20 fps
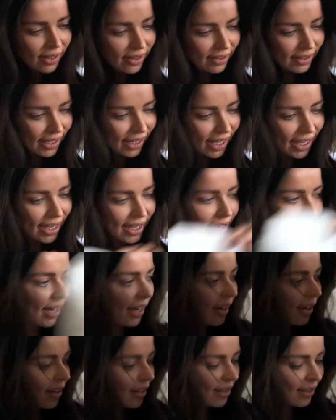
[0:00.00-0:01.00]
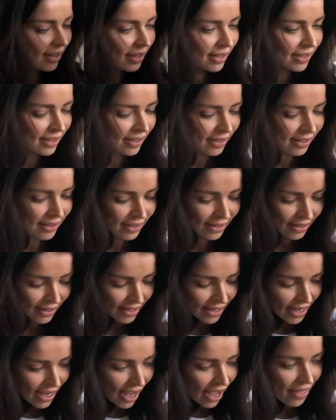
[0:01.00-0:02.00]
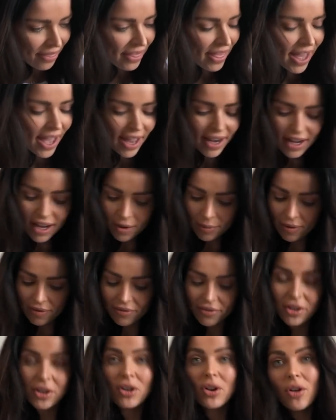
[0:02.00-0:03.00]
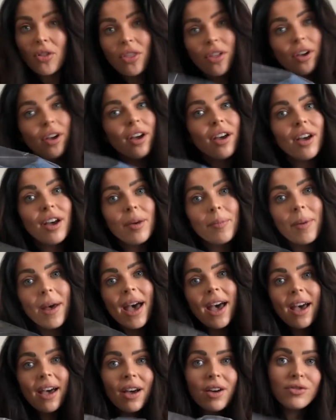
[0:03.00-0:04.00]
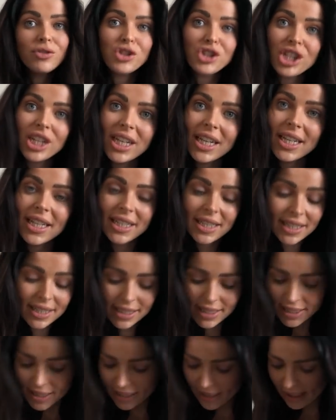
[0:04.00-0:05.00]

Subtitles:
Okay. And then I went for another pair of jeans.